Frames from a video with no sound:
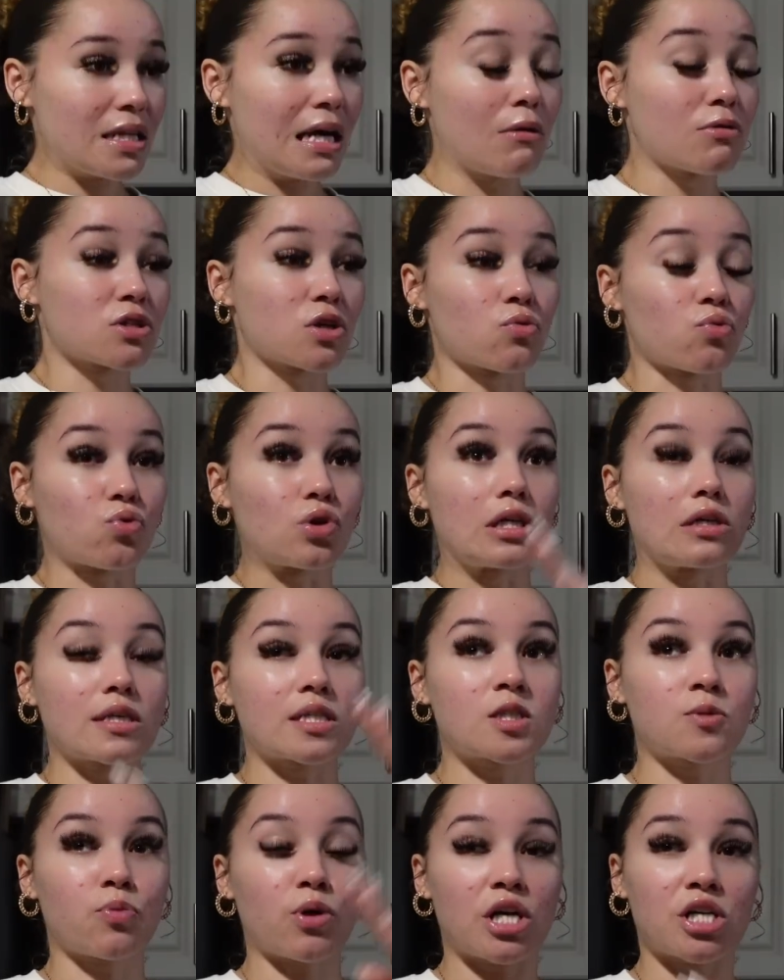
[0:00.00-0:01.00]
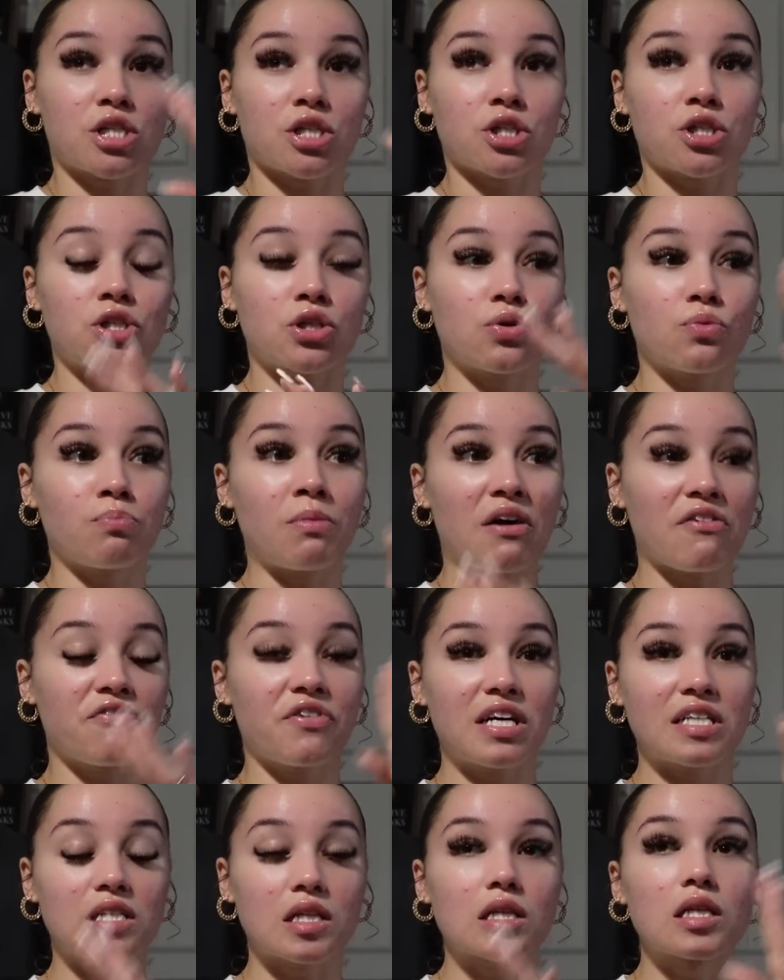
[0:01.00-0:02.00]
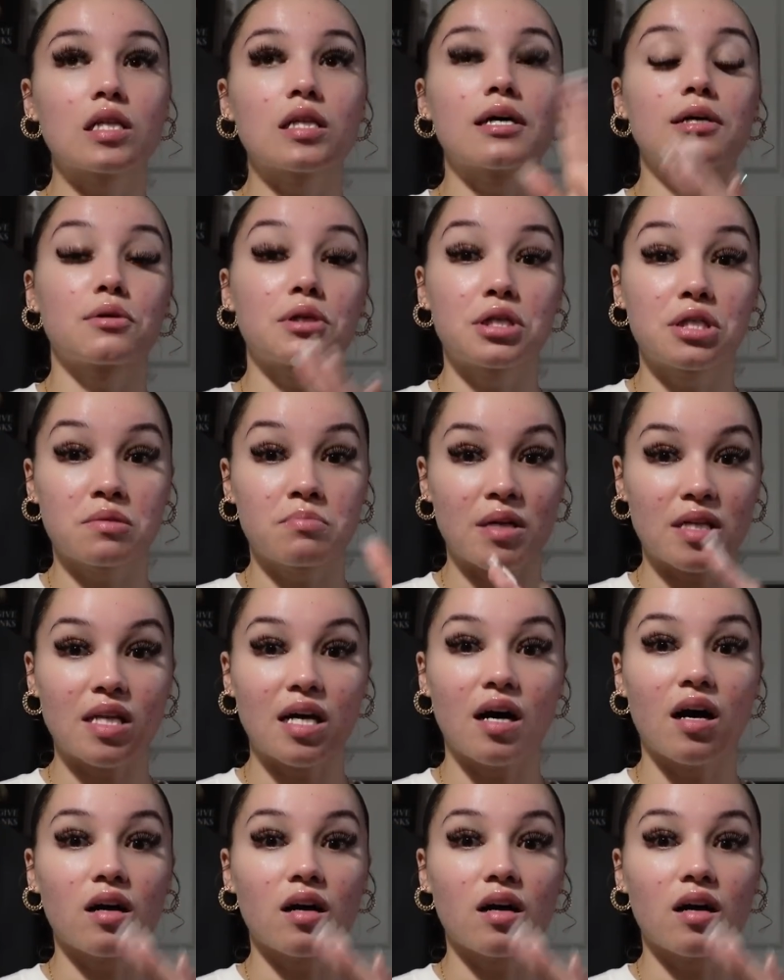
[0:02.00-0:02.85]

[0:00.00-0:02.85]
That was a real expression too. My face literally just made that